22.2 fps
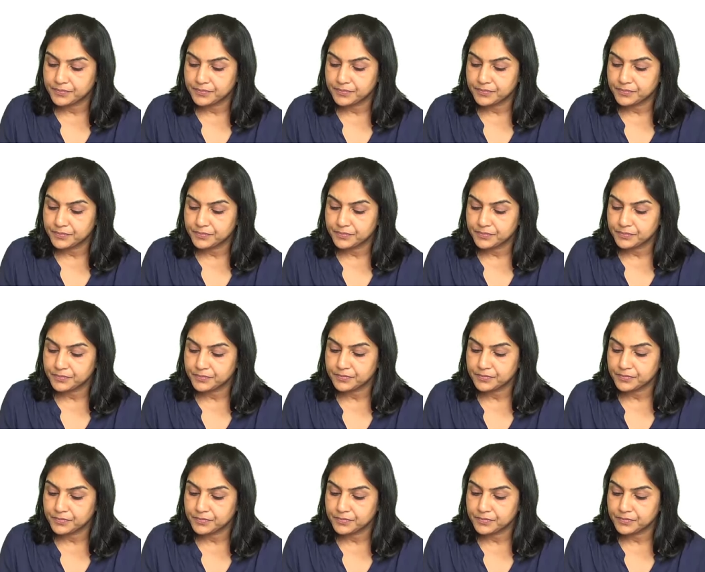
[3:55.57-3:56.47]

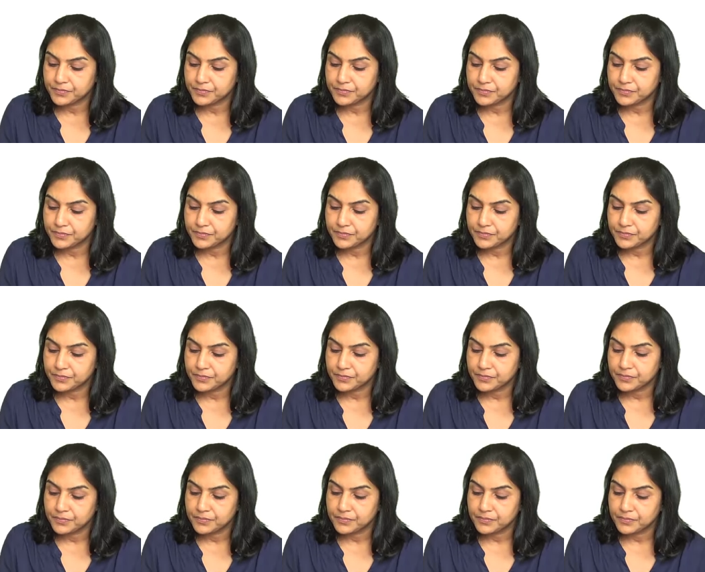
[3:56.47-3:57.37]

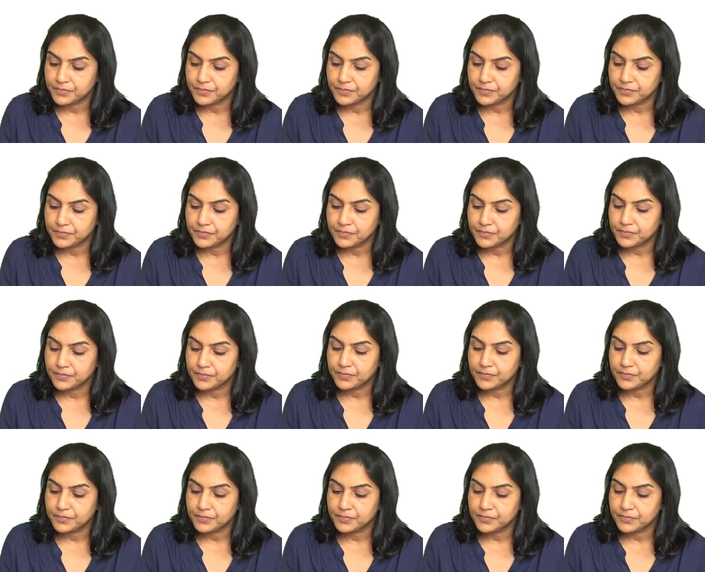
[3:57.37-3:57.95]
No one is speaking in this clip.